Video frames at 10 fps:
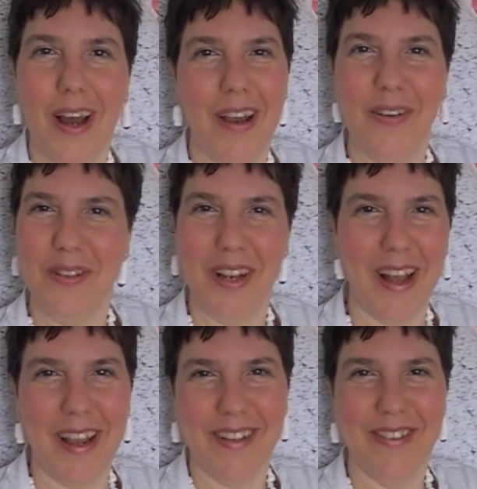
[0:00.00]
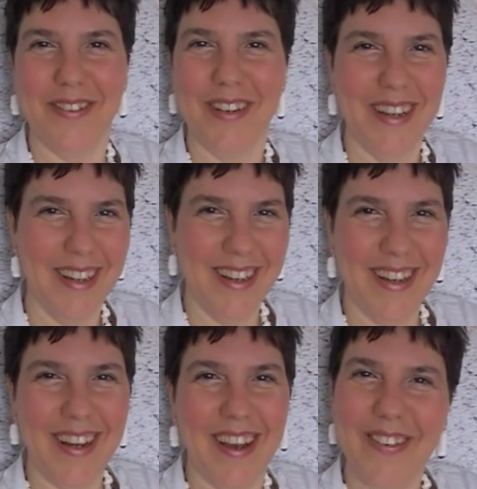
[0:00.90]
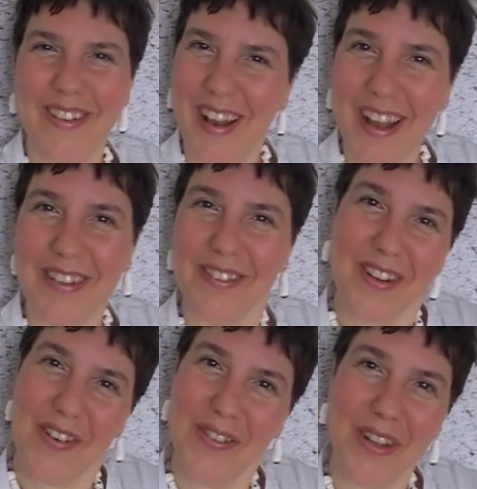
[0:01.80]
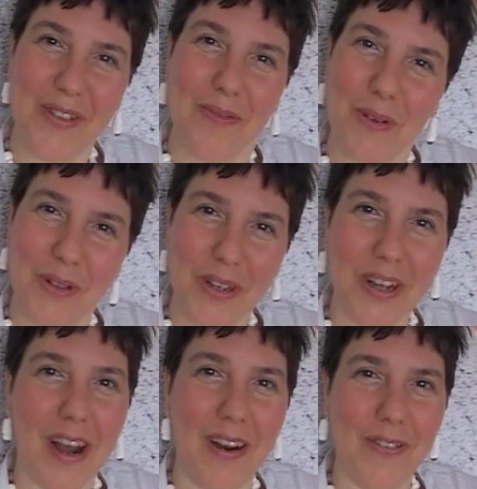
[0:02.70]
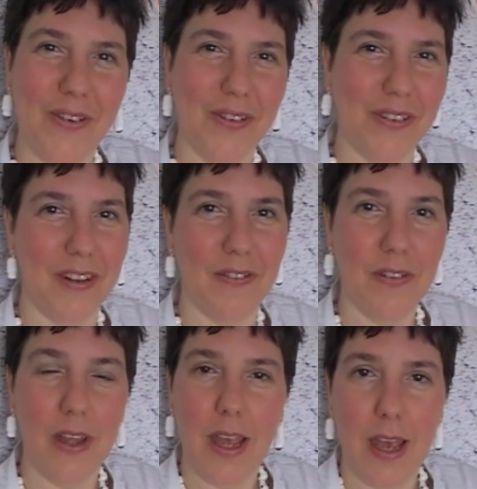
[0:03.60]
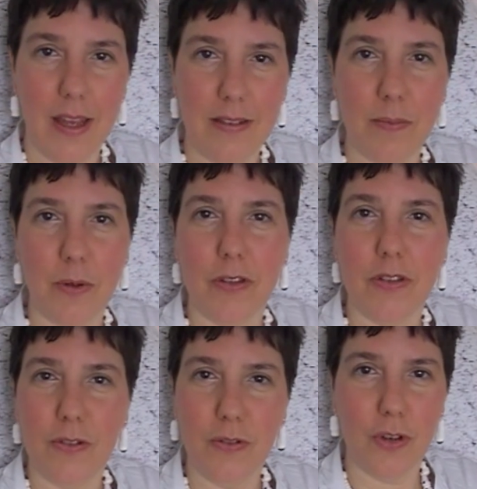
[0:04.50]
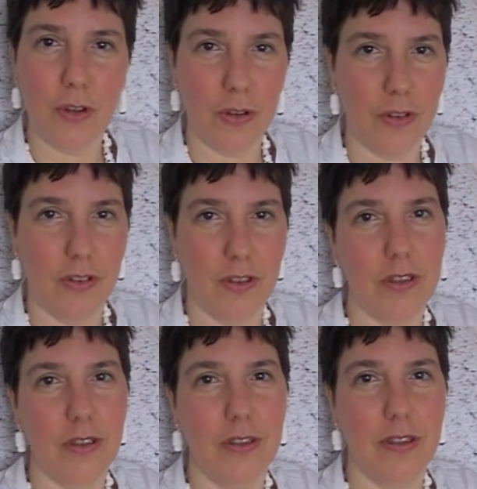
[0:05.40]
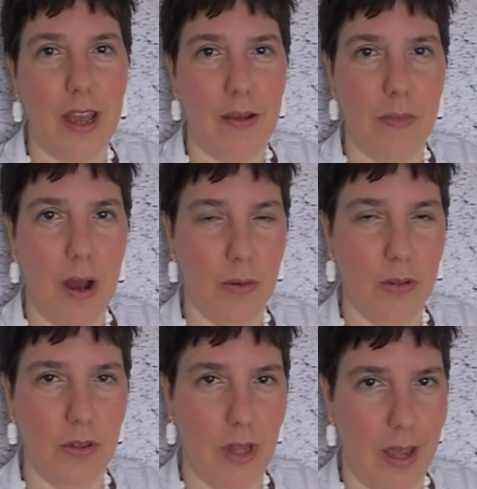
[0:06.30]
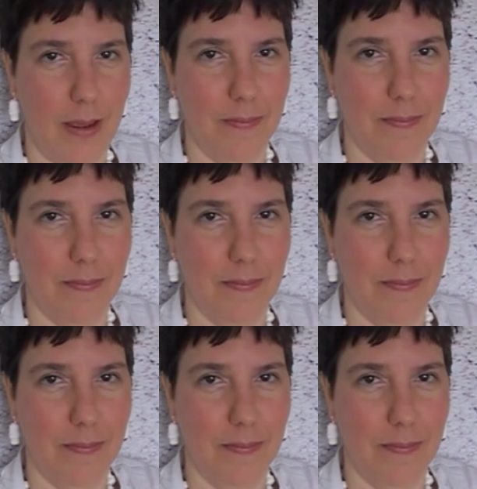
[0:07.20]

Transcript: I would like to know that you bought a car for yourself as a present for your third time out day.